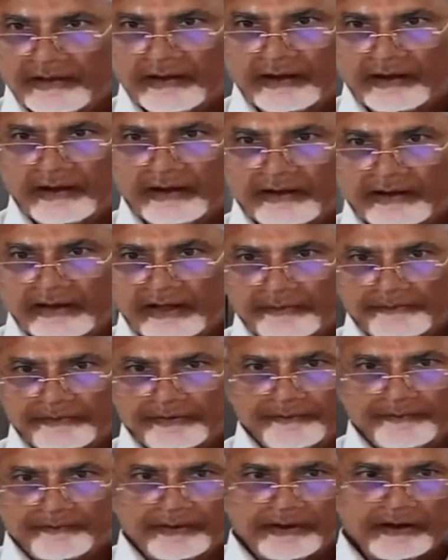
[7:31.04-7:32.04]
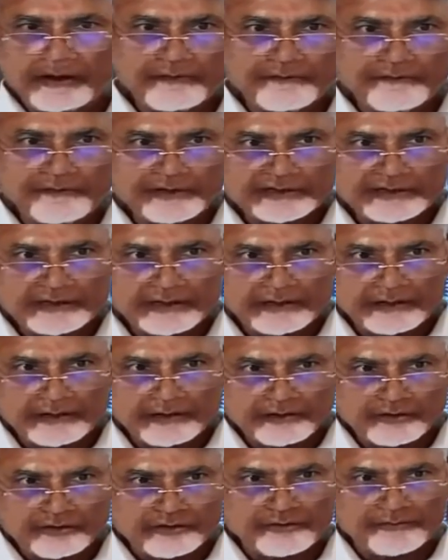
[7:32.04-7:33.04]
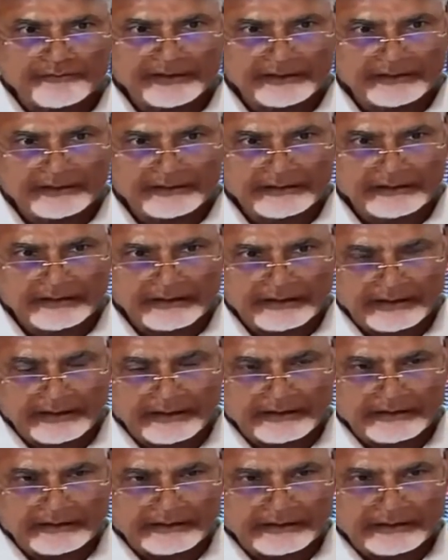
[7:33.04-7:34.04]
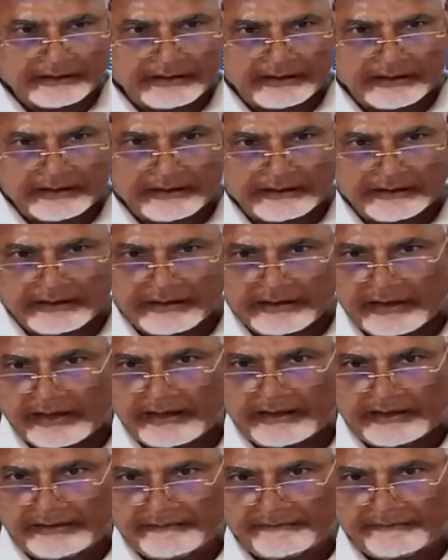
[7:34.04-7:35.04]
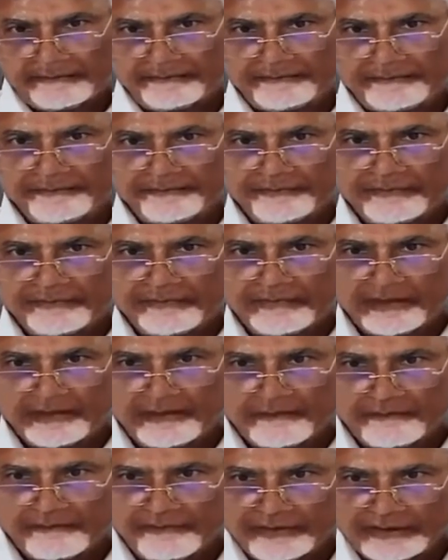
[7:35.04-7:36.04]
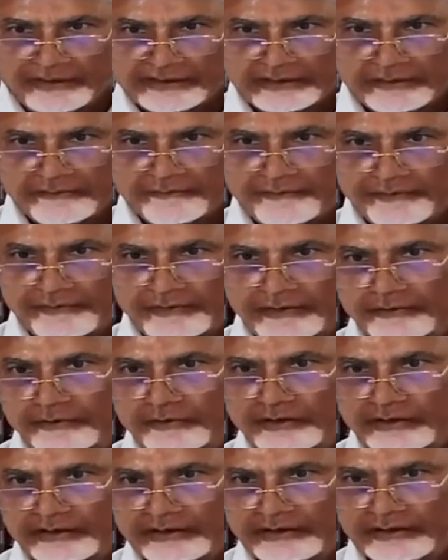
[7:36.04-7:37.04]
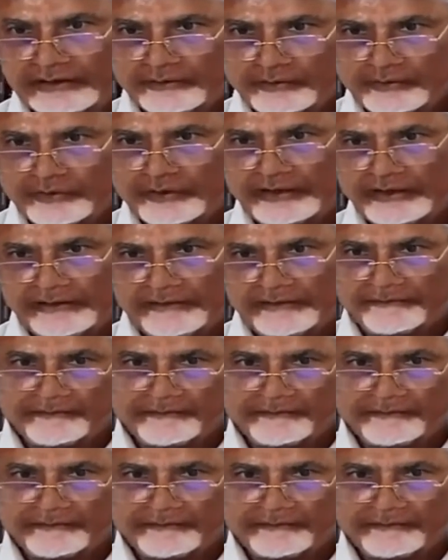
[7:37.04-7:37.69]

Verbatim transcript: And I prepared vision document in 1999, vision for 2020.